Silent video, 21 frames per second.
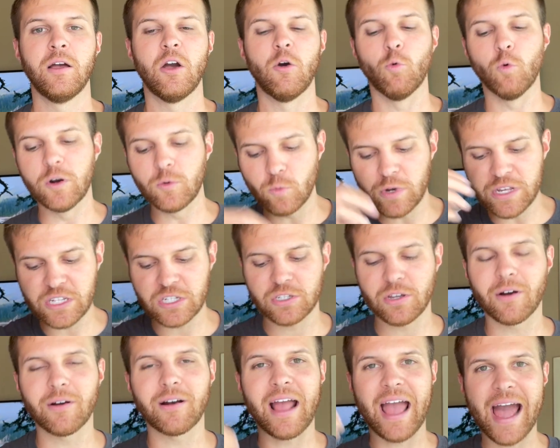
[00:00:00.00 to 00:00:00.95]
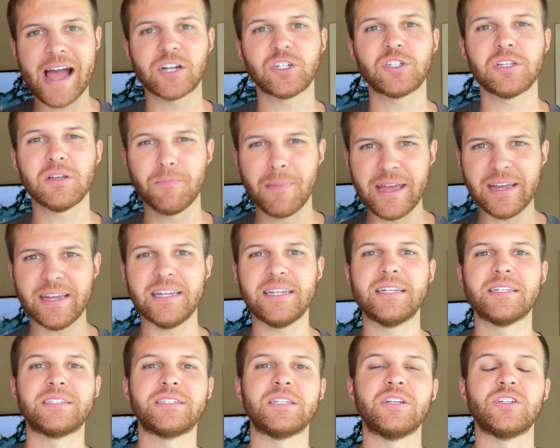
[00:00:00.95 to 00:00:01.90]
When we start actually making
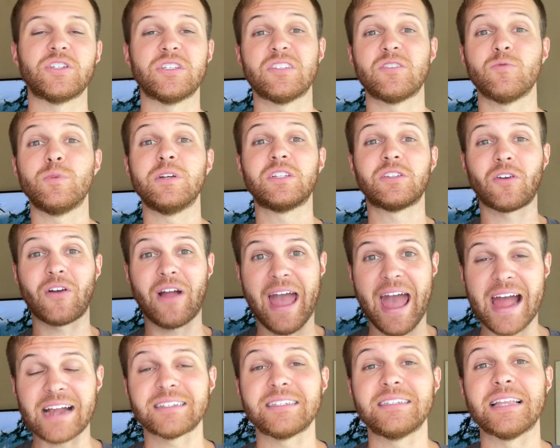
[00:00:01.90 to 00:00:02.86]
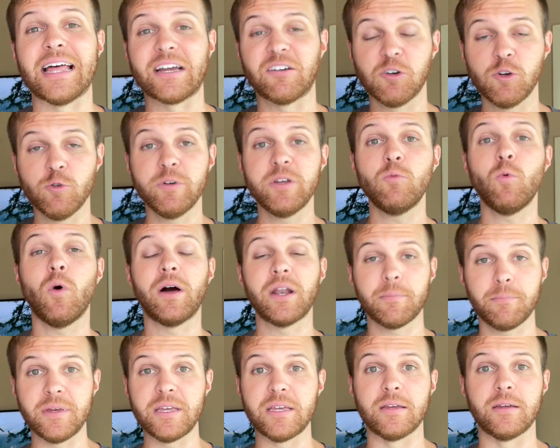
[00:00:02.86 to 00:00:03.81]
decisions and we start acting like who we want to
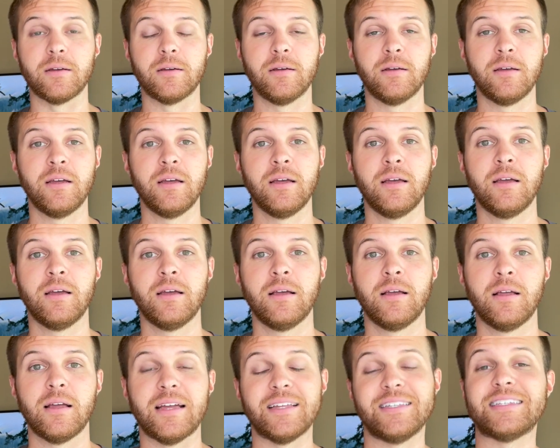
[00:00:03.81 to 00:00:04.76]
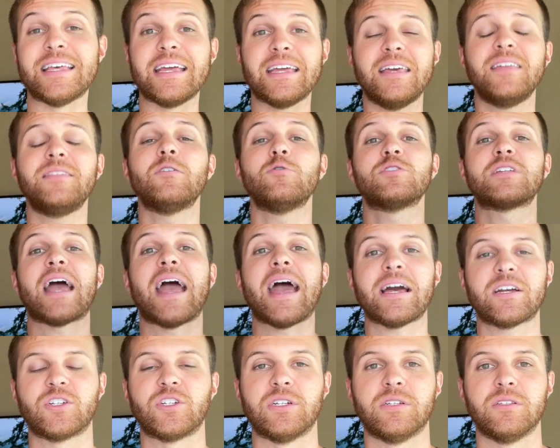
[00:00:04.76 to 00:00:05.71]
be, and taking those
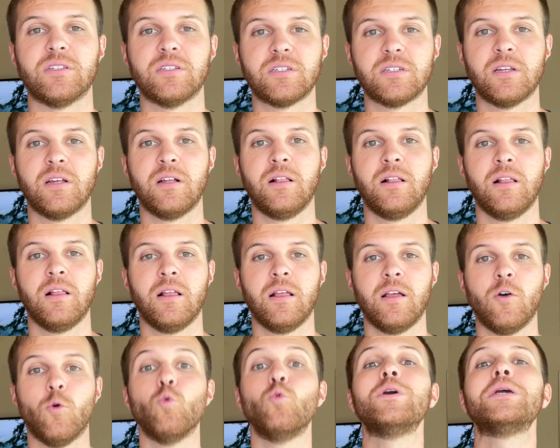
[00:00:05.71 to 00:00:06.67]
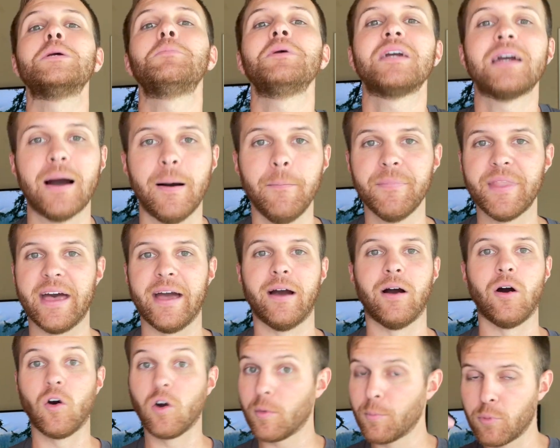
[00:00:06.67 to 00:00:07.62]
actions, we become that.
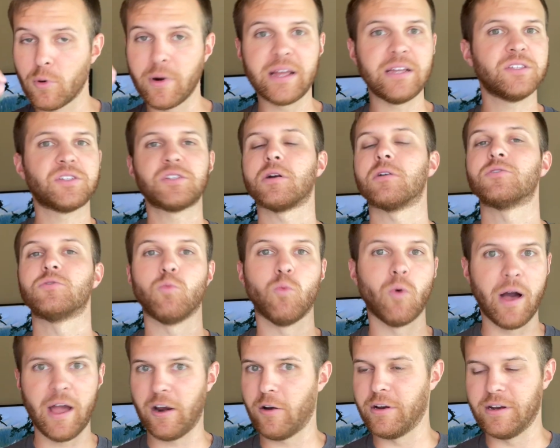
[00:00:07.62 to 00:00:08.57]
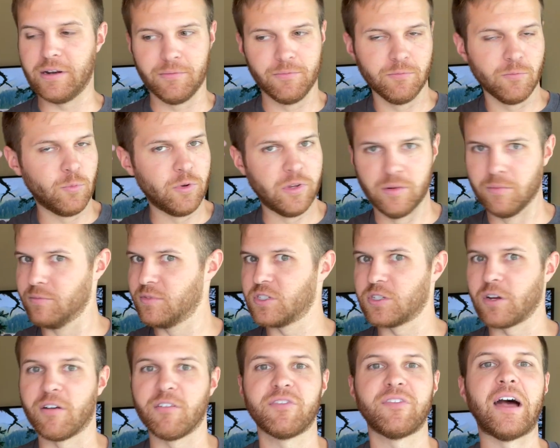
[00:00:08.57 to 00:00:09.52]
Our brain starts wiring. We
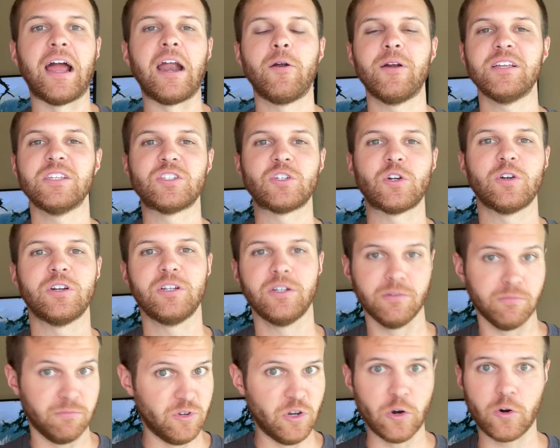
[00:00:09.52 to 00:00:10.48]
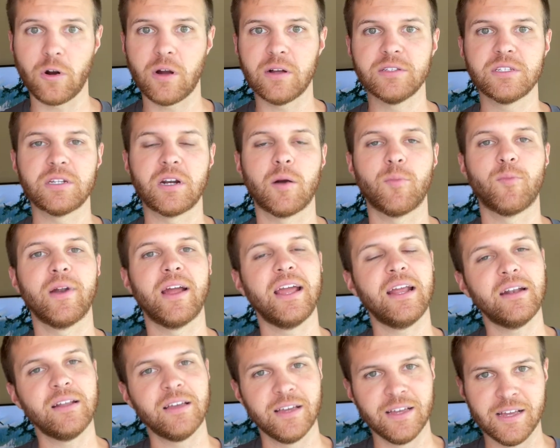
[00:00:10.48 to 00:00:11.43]
start firing certain neurons in our
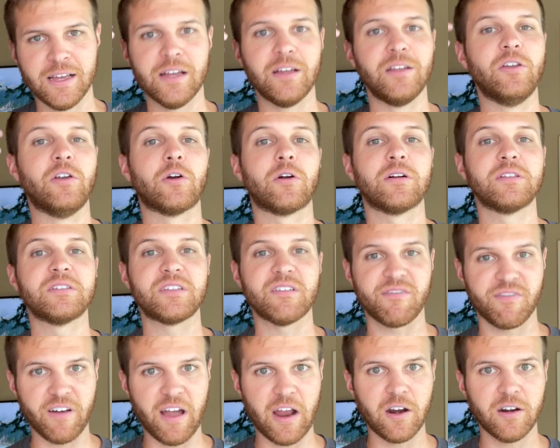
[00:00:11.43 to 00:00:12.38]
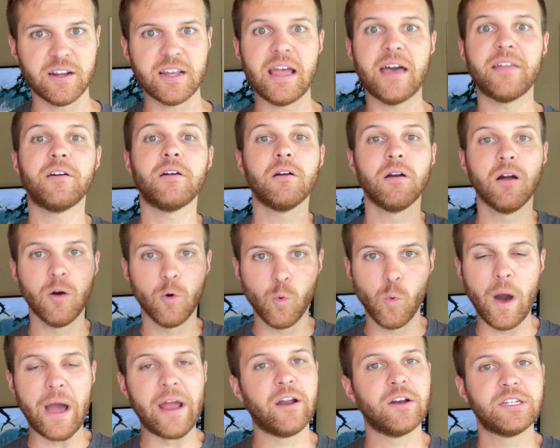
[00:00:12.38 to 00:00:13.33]
brain, neurons that fire together,
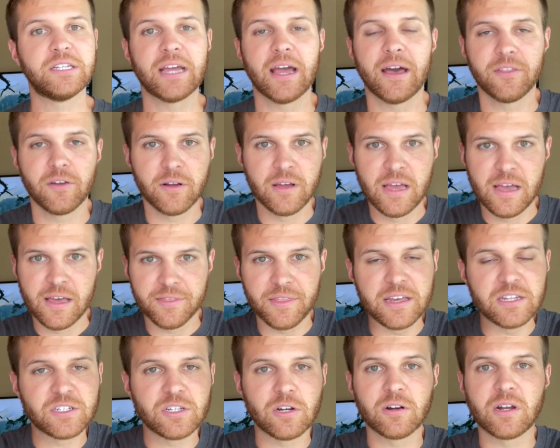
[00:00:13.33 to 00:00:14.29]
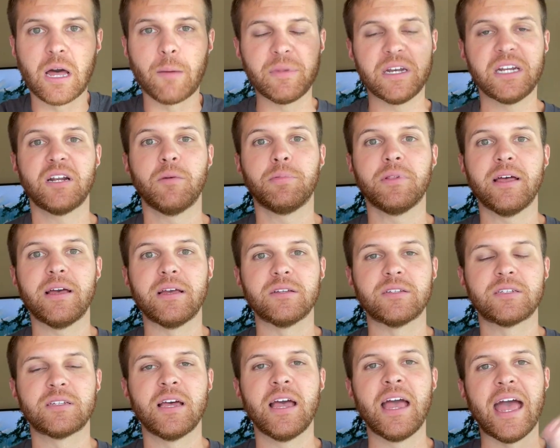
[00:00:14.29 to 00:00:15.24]
wire together, they start coming into
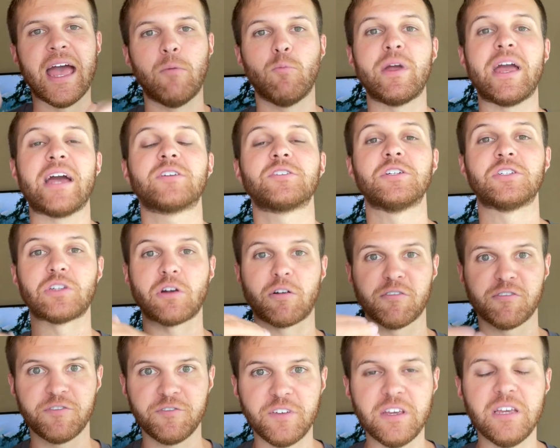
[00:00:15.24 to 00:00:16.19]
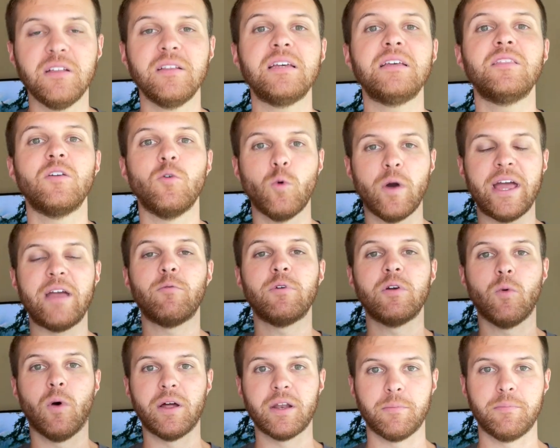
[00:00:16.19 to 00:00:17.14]
place. And we actually start feeling the way we
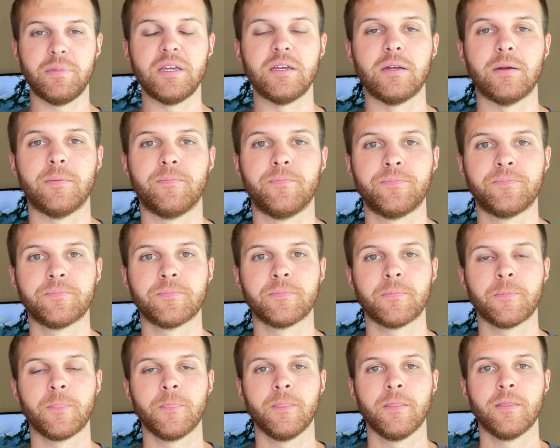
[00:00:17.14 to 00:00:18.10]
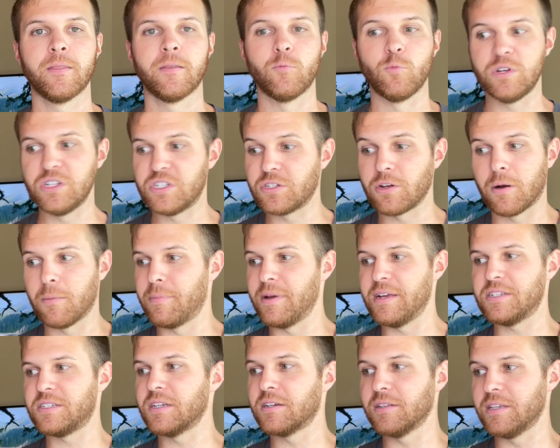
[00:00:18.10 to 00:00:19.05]
want to be. We start
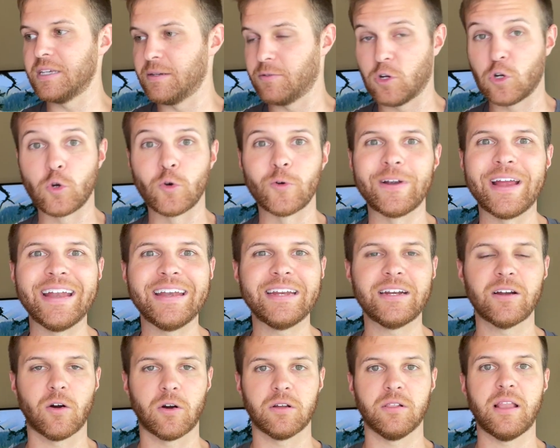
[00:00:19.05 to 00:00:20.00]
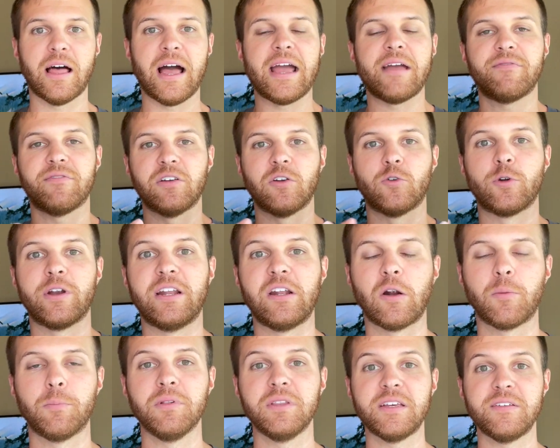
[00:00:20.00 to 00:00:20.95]
basically creating our life and creating
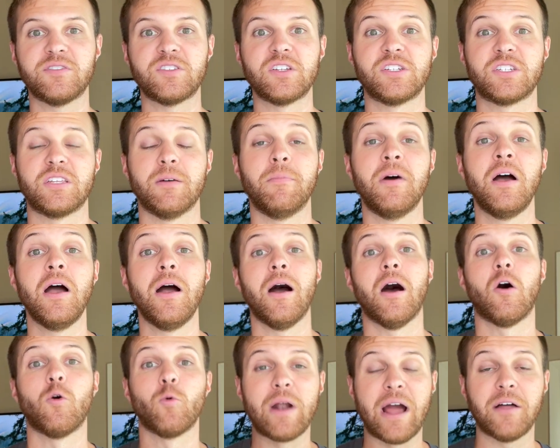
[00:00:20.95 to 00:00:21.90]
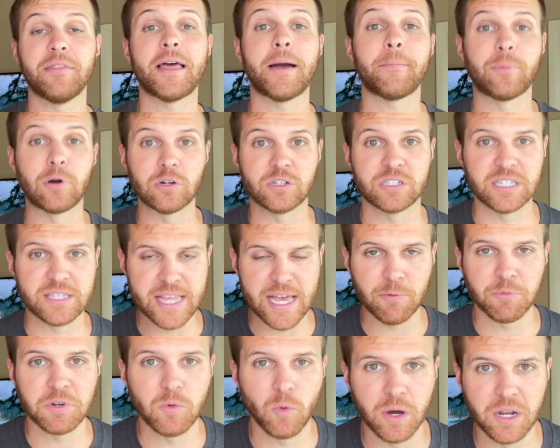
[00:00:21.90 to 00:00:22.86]
our belief system around that person
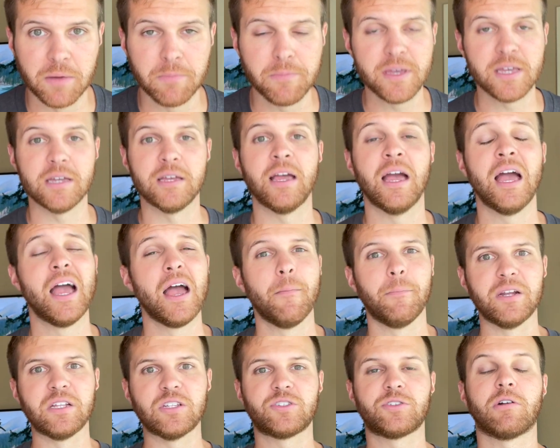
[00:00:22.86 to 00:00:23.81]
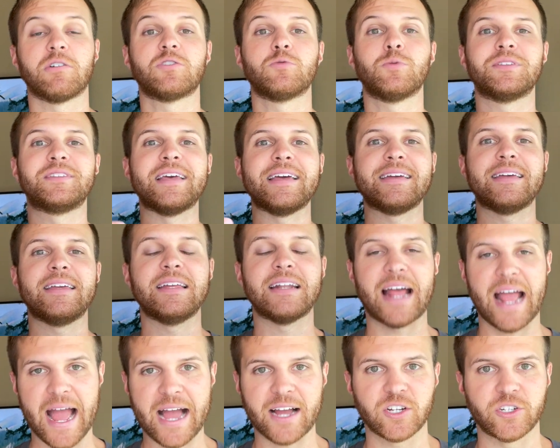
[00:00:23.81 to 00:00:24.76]
that we want to be. But it starts with taking
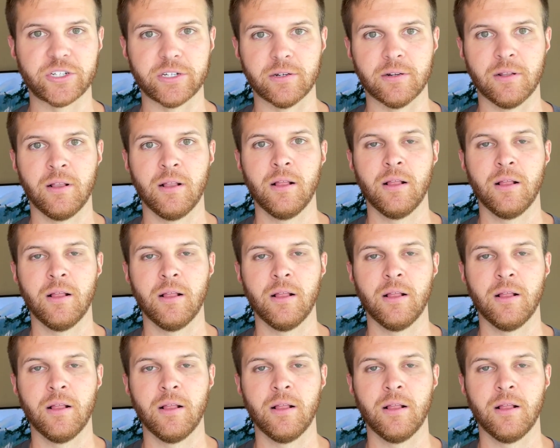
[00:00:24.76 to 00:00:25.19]
action.